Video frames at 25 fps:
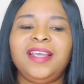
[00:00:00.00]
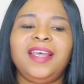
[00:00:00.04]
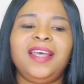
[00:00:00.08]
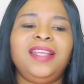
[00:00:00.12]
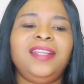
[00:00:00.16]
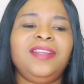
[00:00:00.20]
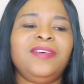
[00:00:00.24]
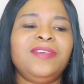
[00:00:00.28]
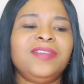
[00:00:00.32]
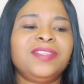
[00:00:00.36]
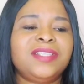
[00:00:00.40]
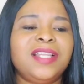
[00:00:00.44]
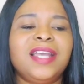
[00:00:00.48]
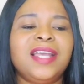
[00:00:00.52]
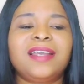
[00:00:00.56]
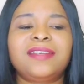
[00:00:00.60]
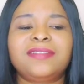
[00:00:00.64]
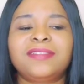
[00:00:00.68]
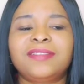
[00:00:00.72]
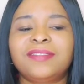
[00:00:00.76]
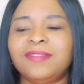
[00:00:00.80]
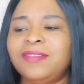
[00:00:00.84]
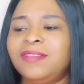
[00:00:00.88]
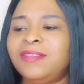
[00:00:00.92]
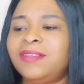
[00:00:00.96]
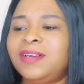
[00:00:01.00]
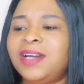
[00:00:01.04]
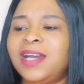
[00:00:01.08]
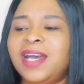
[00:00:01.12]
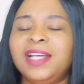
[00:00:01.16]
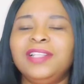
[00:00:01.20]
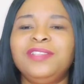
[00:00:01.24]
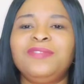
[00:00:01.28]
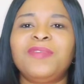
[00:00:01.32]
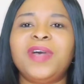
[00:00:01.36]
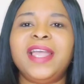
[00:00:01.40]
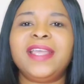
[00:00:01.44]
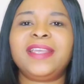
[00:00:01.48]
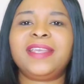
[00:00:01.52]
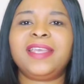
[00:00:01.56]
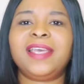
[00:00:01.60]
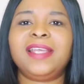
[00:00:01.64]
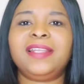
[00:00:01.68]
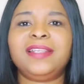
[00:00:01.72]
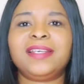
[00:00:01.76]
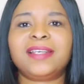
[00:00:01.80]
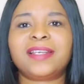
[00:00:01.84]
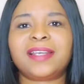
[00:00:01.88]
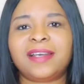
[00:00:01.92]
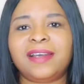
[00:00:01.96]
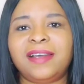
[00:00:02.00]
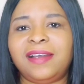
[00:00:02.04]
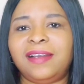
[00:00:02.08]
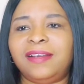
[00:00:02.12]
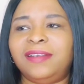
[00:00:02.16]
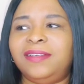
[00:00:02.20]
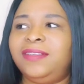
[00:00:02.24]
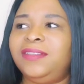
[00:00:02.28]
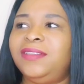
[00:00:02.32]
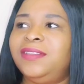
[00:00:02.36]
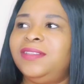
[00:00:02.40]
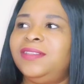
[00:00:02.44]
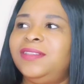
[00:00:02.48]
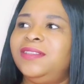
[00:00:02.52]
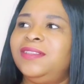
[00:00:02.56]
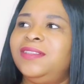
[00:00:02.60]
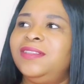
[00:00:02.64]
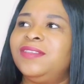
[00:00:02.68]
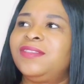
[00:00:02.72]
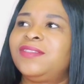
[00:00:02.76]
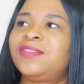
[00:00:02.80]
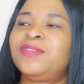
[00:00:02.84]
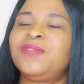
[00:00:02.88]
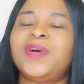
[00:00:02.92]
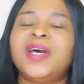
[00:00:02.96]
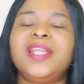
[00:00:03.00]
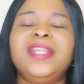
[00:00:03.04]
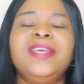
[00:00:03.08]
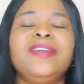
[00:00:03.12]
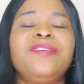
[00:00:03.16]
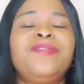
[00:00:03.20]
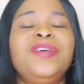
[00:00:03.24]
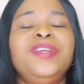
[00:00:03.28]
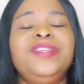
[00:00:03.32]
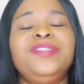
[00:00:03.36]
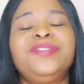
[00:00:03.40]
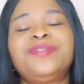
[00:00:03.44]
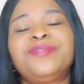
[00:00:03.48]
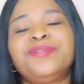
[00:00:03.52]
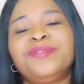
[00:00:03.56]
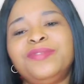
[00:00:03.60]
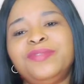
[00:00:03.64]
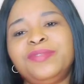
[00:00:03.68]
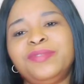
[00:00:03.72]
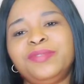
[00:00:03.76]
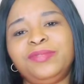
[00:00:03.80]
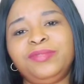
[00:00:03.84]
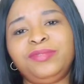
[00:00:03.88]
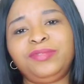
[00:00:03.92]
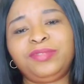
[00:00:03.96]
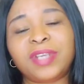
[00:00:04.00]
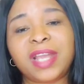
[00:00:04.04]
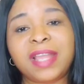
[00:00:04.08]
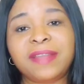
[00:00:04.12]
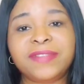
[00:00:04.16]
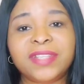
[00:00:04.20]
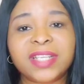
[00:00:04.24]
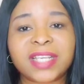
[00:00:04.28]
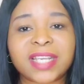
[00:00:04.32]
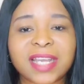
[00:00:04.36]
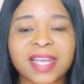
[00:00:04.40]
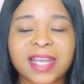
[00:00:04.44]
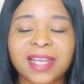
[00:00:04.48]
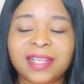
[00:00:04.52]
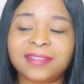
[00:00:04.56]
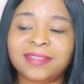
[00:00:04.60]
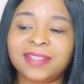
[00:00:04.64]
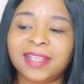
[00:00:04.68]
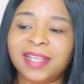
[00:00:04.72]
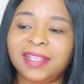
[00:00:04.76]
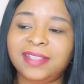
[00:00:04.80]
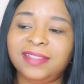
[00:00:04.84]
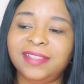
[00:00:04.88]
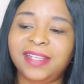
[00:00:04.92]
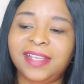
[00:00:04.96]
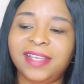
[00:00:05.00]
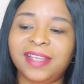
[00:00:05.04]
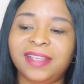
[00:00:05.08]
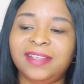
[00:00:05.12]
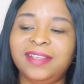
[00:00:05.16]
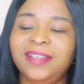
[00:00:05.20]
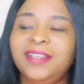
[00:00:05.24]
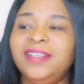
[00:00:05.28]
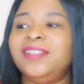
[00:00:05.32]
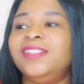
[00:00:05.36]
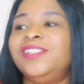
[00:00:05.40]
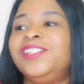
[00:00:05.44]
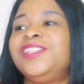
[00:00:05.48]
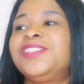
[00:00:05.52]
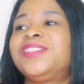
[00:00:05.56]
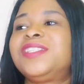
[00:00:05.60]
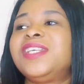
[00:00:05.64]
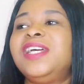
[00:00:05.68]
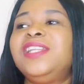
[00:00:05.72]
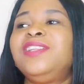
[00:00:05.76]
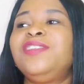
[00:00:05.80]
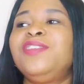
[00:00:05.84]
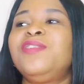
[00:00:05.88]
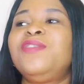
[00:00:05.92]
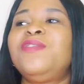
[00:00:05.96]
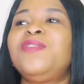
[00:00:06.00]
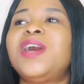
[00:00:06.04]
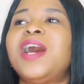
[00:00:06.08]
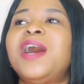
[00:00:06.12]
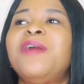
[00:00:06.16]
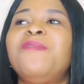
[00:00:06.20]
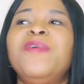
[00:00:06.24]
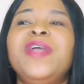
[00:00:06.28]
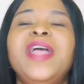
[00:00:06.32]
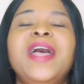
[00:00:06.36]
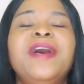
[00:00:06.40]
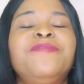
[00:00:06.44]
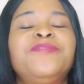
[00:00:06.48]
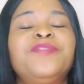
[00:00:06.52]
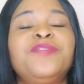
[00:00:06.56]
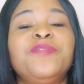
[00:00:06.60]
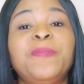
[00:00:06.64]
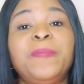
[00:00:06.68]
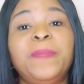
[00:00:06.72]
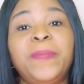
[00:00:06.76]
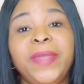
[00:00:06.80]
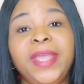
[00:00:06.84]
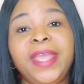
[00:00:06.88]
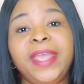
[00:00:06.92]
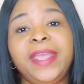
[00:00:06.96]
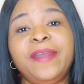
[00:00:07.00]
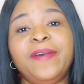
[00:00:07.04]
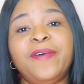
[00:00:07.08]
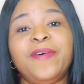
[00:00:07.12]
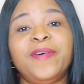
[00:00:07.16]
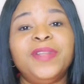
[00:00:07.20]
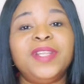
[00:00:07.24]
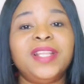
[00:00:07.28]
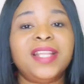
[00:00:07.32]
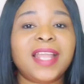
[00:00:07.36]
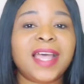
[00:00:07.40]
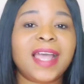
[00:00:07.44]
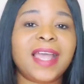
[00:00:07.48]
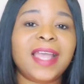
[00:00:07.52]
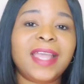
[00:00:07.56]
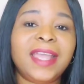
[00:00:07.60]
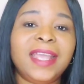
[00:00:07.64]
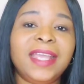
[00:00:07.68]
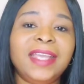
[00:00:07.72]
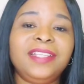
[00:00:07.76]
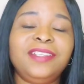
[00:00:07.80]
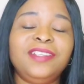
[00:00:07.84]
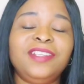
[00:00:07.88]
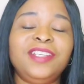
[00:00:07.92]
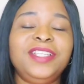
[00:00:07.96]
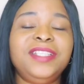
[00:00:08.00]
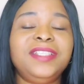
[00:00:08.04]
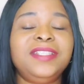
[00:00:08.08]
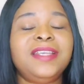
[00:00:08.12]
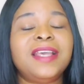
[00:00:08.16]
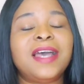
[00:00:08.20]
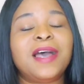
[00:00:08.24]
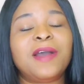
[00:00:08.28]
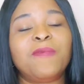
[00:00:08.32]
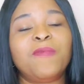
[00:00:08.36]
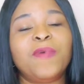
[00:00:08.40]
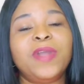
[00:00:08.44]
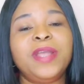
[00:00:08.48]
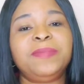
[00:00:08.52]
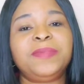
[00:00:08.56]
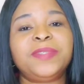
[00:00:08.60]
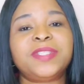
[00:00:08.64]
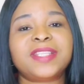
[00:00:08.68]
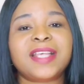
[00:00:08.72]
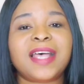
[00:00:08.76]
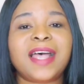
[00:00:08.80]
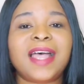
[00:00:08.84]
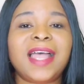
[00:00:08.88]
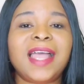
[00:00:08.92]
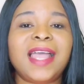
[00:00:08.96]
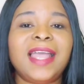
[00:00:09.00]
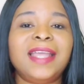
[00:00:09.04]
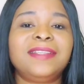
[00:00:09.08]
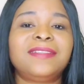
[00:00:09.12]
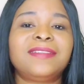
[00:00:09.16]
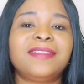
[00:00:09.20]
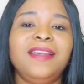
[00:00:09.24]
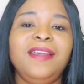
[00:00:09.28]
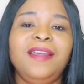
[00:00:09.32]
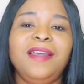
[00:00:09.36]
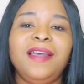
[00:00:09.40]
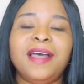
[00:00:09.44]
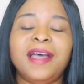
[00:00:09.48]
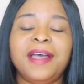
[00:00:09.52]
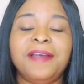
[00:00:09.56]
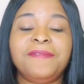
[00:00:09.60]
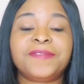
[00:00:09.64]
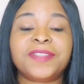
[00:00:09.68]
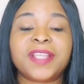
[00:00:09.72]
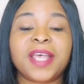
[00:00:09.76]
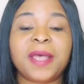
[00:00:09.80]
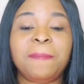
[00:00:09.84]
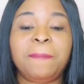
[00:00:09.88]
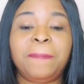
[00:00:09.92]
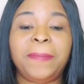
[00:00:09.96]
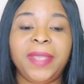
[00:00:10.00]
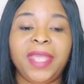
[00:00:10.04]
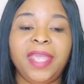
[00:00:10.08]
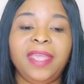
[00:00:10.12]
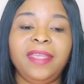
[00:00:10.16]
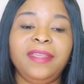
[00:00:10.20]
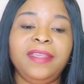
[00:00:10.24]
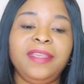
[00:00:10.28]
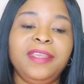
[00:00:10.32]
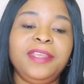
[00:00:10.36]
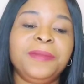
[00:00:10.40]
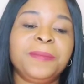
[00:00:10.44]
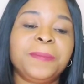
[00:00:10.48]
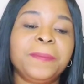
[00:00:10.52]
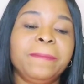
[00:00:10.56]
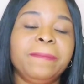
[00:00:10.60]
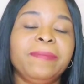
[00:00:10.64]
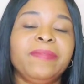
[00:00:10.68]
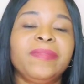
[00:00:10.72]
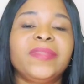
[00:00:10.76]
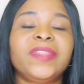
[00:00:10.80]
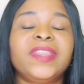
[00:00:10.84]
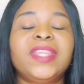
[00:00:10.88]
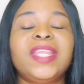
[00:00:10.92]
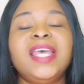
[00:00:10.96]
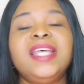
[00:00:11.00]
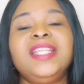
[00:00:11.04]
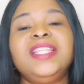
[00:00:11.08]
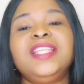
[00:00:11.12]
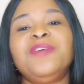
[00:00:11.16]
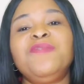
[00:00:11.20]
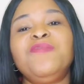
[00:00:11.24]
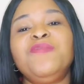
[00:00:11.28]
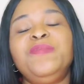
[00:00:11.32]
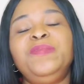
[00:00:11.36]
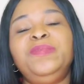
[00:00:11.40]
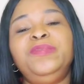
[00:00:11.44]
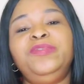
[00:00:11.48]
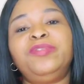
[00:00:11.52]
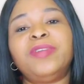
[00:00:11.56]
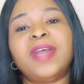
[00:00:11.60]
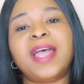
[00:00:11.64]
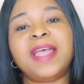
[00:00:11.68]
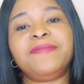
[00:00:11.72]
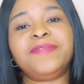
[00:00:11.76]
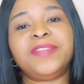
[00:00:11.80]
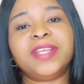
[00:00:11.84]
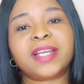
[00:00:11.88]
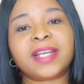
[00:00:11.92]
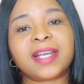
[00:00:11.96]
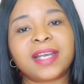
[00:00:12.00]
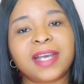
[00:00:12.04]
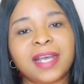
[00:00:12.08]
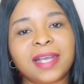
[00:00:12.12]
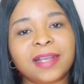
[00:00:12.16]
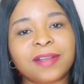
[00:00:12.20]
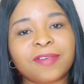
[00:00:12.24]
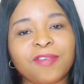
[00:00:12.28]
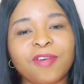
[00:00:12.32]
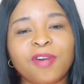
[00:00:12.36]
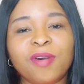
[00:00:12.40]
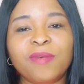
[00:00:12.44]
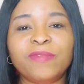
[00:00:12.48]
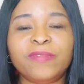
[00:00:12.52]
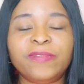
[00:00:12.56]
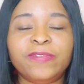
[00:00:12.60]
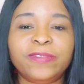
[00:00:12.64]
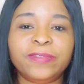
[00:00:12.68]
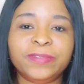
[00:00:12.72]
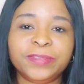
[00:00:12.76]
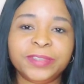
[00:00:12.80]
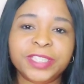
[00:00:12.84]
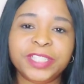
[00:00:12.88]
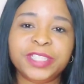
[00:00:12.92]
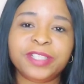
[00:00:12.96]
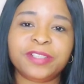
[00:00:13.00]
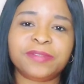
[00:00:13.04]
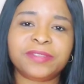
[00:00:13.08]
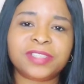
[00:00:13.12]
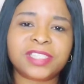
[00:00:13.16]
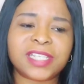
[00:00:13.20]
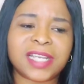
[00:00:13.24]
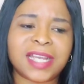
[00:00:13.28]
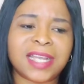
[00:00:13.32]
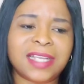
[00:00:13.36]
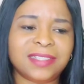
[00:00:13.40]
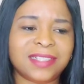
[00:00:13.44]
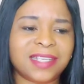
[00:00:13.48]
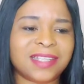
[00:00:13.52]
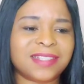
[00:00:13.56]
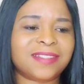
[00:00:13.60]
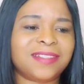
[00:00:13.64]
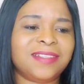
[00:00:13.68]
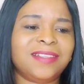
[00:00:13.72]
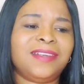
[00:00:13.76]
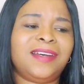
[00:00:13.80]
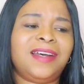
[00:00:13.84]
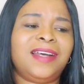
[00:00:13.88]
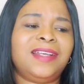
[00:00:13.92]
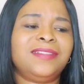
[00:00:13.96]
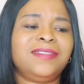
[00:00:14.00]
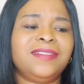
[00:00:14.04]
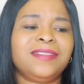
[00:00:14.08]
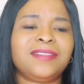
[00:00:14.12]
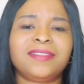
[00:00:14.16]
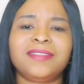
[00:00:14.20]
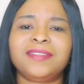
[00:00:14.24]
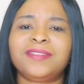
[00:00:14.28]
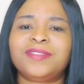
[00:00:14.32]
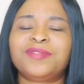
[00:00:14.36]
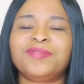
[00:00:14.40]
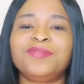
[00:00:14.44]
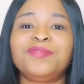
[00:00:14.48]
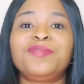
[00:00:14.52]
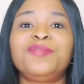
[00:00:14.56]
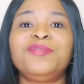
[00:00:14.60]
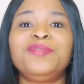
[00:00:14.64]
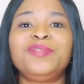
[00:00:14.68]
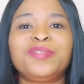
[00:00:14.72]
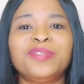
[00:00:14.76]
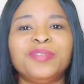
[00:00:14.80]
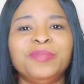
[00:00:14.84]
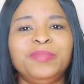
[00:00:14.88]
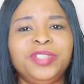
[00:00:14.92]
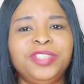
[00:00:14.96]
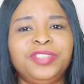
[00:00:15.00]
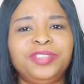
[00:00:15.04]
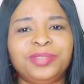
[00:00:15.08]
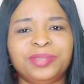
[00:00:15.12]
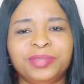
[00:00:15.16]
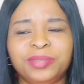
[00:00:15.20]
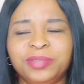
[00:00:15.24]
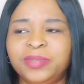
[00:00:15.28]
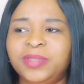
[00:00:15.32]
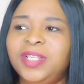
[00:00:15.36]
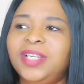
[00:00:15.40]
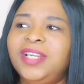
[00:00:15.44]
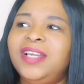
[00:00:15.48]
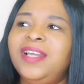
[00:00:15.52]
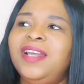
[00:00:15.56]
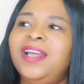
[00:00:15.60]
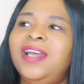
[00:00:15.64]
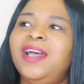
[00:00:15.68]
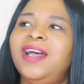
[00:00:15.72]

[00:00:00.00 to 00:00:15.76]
And I was like, so how do I get the car? So are they going to drive the car down here? She said, no, I will have to pay online in their website. After paying, then they will drive the car come free of charge. I say, ah, this is too good to be true.